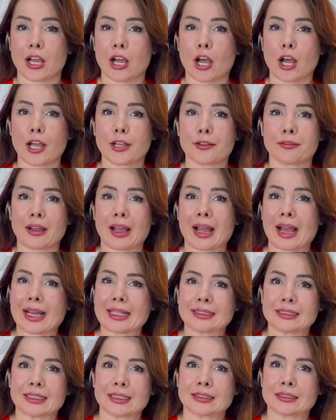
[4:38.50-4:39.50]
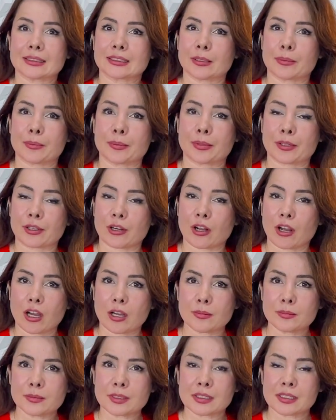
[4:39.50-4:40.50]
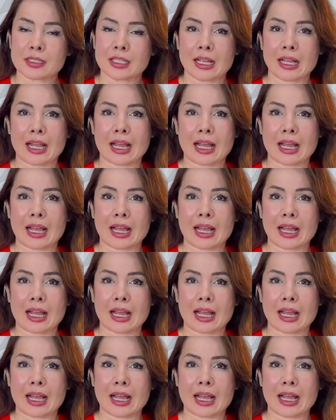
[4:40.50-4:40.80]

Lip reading: I've added the prompts